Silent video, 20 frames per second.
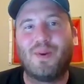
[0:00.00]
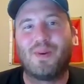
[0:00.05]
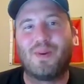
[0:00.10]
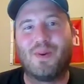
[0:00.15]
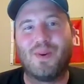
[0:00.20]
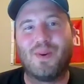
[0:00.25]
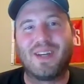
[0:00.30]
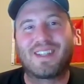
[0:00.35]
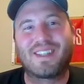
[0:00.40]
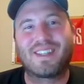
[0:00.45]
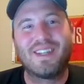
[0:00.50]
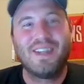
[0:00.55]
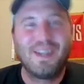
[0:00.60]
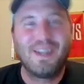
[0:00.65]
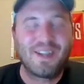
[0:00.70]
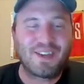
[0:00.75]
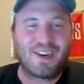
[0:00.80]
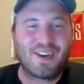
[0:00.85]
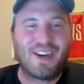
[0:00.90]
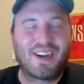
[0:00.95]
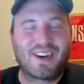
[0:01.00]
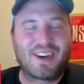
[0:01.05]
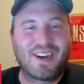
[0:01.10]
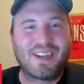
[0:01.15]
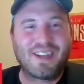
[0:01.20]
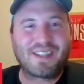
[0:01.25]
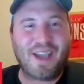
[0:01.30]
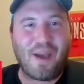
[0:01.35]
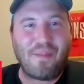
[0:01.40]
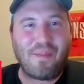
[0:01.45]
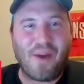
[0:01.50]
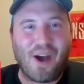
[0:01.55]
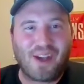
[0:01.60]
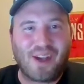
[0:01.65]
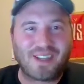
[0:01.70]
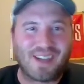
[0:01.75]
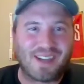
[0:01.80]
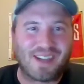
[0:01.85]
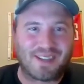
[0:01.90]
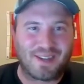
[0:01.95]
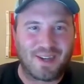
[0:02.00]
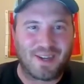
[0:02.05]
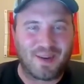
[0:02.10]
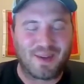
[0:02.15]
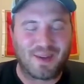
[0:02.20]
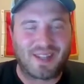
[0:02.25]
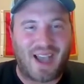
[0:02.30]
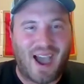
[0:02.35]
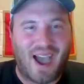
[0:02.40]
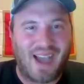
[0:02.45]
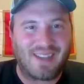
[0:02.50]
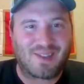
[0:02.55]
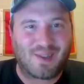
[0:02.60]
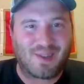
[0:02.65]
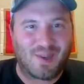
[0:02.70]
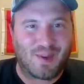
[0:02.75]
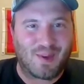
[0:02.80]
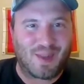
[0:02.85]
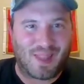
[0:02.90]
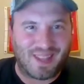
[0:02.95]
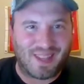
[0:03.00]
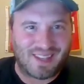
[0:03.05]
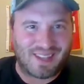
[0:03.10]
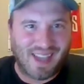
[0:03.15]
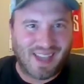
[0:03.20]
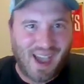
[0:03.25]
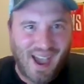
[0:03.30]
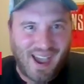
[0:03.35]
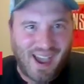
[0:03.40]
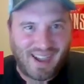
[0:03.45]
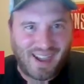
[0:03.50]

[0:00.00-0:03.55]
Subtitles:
Which, Chris, I apologize. I know you went to high school with this guy.